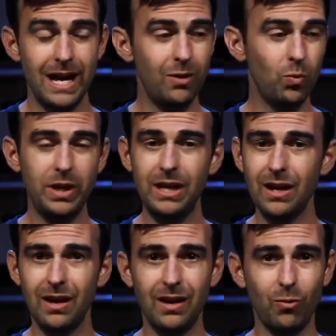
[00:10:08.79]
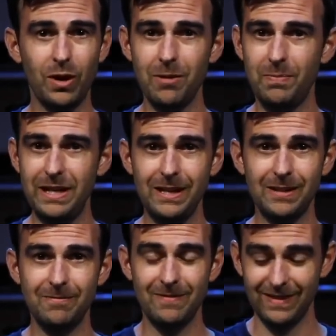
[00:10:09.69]
And we want to be
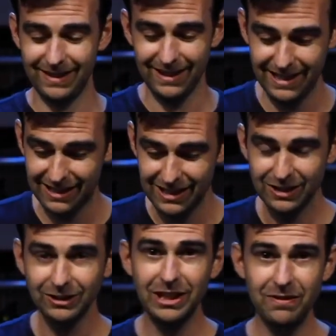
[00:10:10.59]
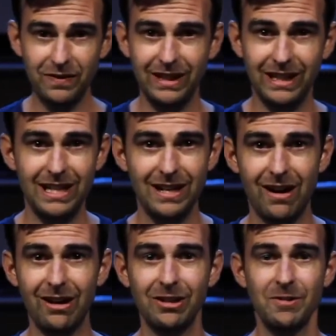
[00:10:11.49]
like living in
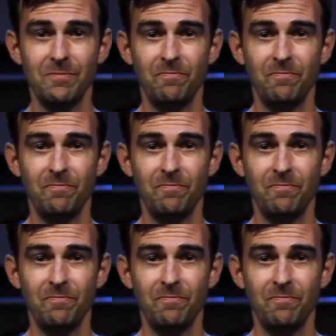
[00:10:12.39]
our,